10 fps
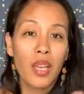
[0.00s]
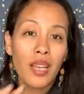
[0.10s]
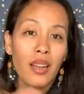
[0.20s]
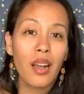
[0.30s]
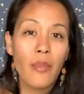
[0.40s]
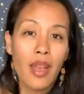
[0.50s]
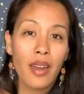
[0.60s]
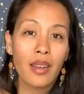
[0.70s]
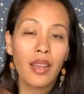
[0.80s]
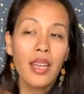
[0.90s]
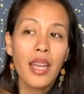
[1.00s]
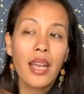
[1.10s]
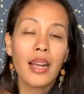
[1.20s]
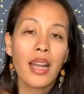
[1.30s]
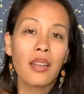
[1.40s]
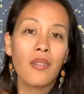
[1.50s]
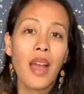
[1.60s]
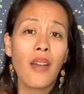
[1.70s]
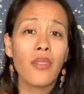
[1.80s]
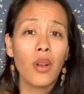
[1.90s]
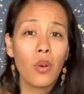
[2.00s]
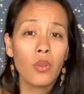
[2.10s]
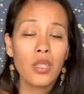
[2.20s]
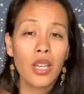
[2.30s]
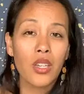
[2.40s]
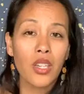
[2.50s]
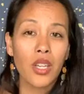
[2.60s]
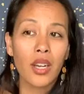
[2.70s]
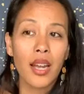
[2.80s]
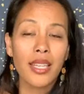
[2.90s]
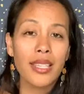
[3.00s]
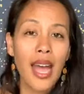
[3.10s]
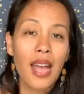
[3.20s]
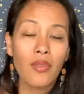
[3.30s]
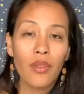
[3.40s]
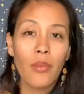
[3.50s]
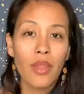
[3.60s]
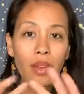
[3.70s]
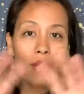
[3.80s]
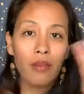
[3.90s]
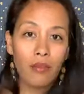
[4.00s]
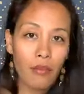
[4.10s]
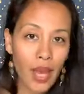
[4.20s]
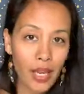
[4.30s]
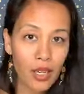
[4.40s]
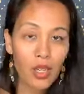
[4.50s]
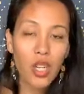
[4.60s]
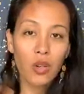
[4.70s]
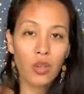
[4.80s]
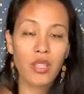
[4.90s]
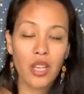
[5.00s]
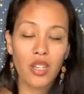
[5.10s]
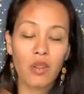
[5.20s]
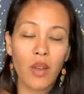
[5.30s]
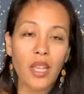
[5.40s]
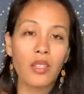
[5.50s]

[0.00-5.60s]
can come in and kind of have their own session aside from the main general session, right?